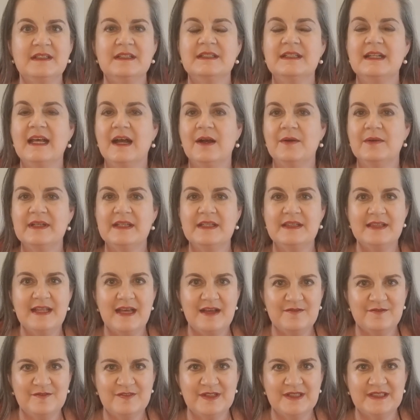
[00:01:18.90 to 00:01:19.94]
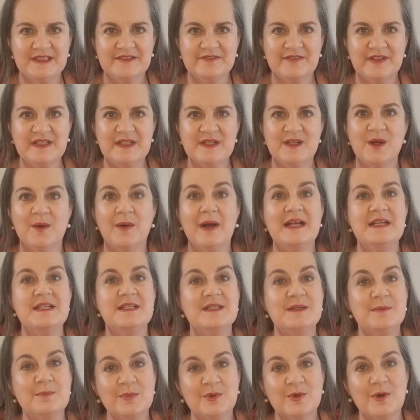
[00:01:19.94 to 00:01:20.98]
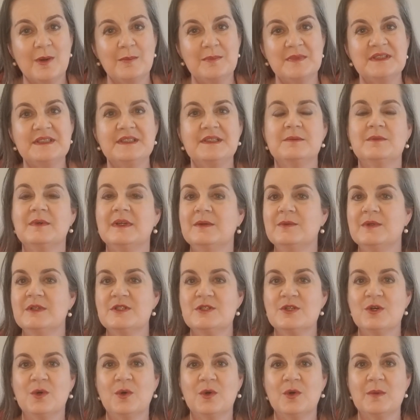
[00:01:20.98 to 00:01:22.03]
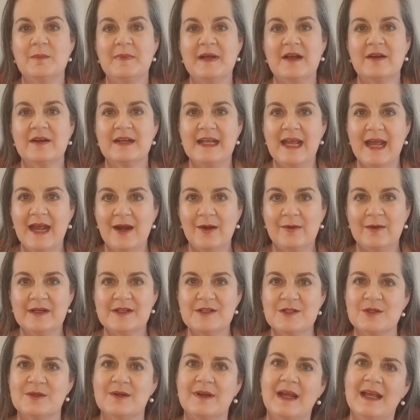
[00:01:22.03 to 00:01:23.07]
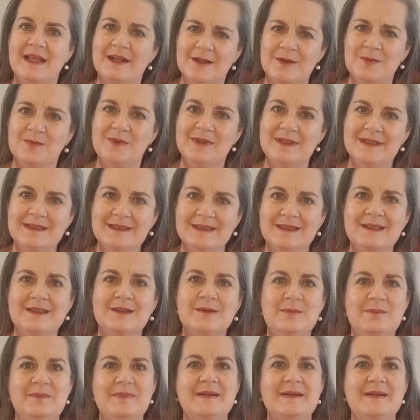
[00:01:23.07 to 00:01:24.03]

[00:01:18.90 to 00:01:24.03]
Now, in that first video, I did promise that we would talk about character, and I will,